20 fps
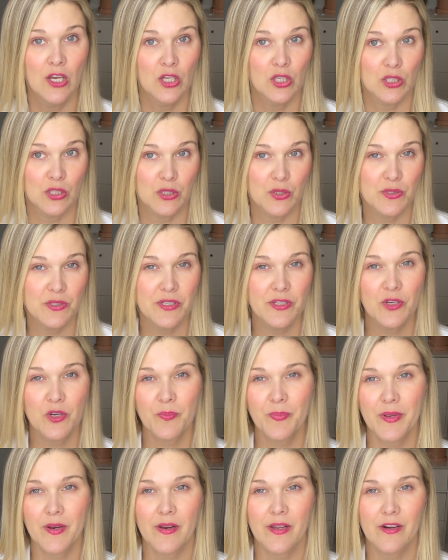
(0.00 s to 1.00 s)
Losing your
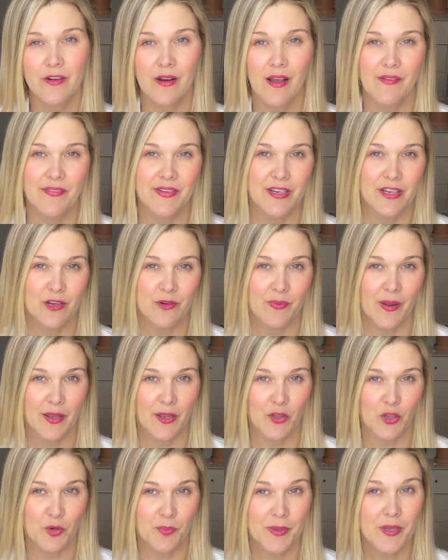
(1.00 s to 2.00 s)
period or having
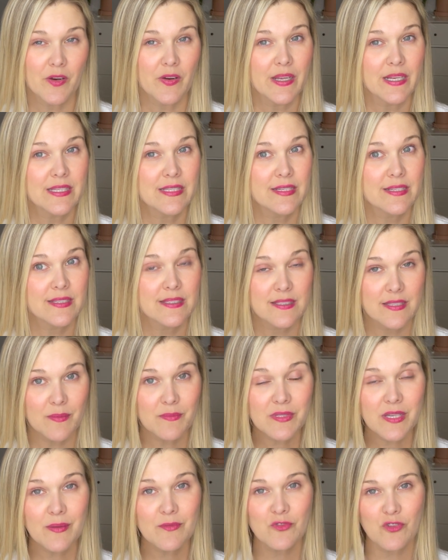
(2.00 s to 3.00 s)
irregular periods can
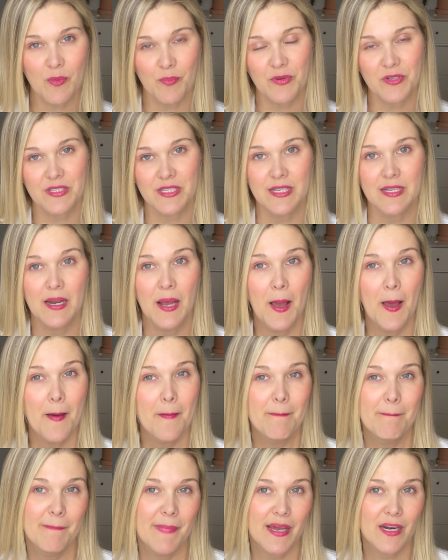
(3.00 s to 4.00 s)
sometimes represent
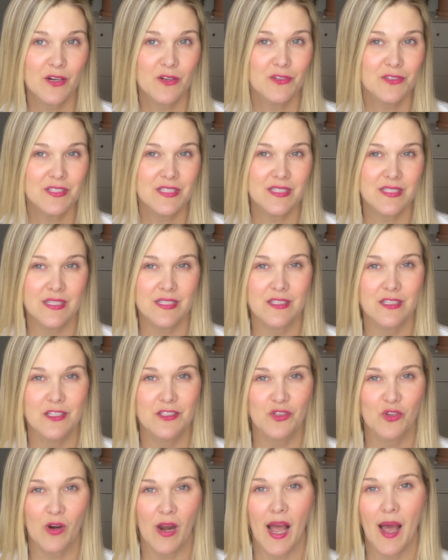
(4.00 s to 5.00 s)
medical diseases
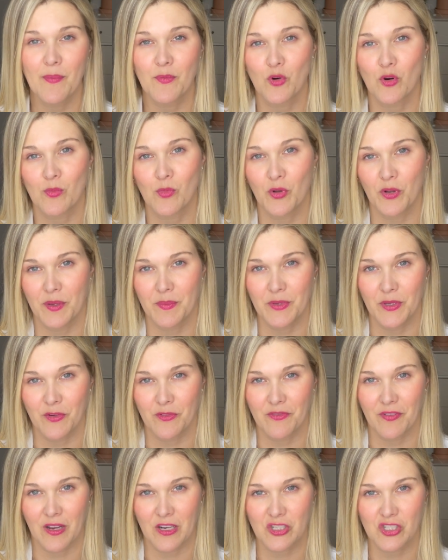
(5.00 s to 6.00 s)
or abnormal immune
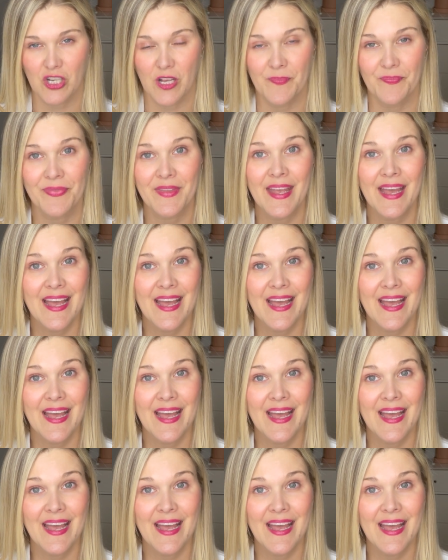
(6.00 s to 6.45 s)
function.